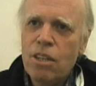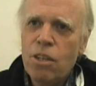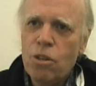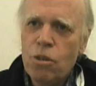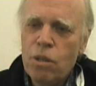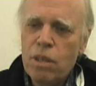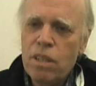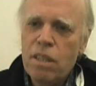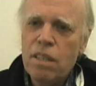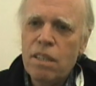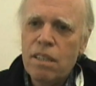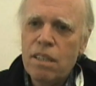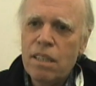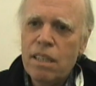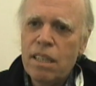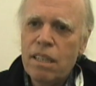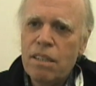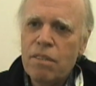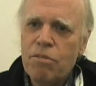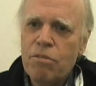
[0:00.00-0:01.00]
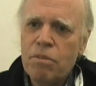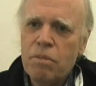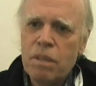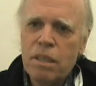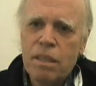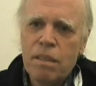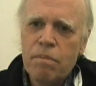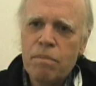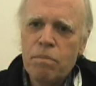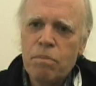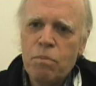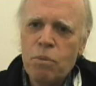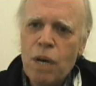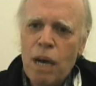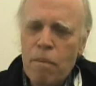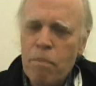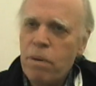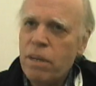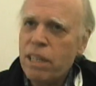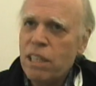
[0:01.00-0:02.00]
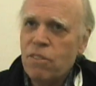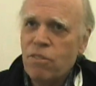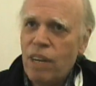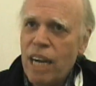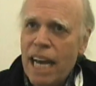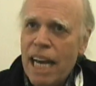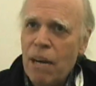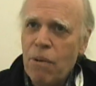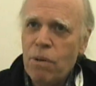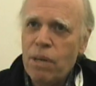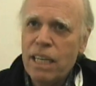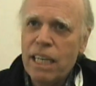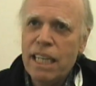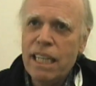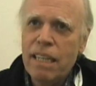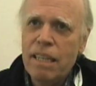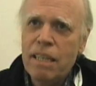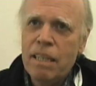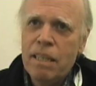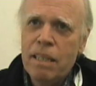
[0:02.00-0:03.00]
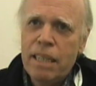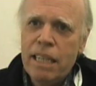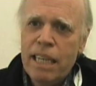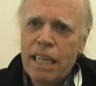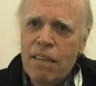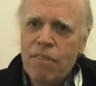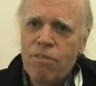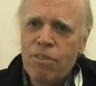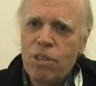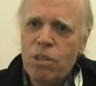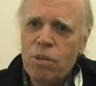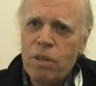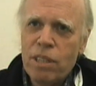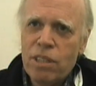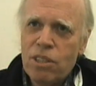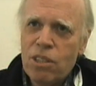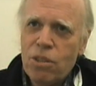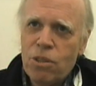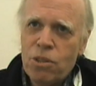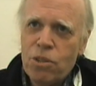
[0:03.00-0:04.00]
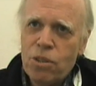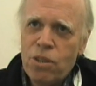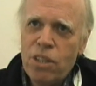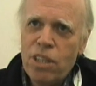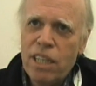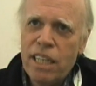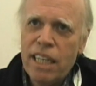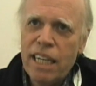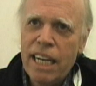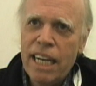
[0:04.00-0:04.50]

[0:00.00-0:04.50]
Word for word: good uh, uh, properties for equity and for doing social good.